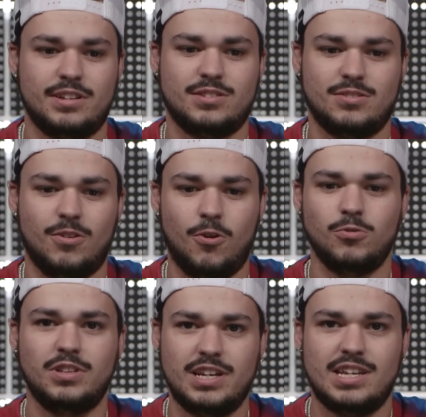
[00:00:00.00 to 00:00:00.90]
It's
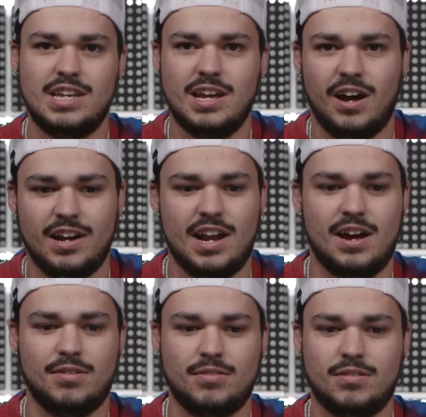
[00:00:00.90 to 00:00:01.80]
only Deion
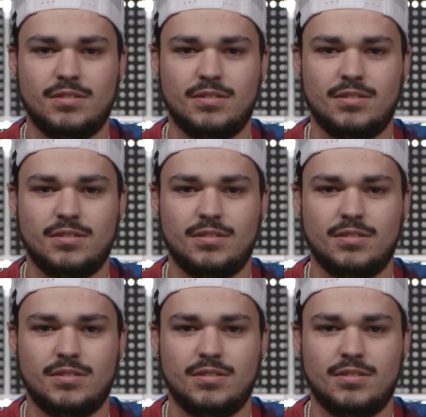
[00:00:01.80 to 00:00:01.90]
now.